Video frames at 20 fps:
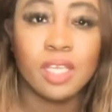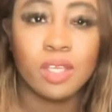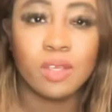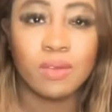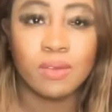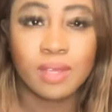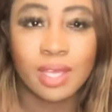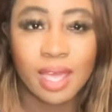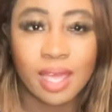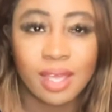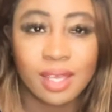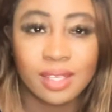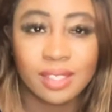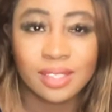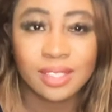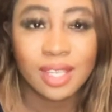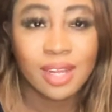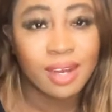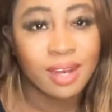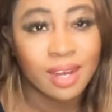you
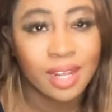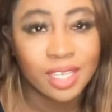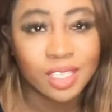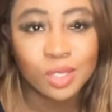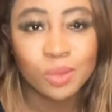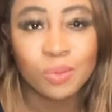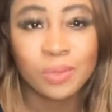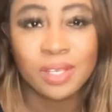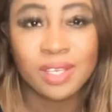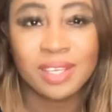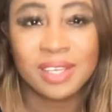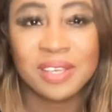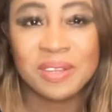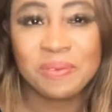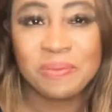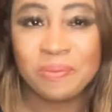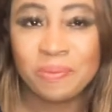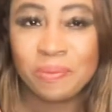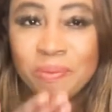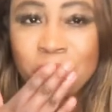guys next week.
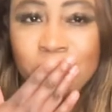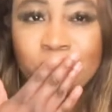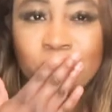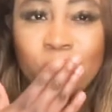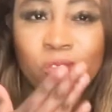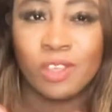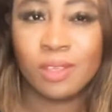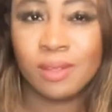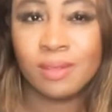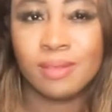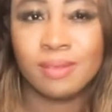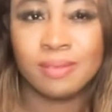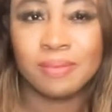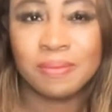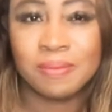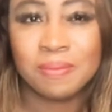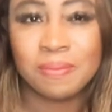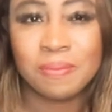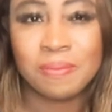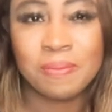
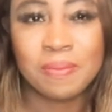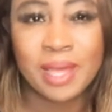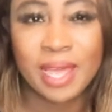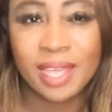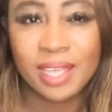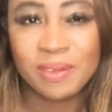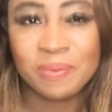Bye.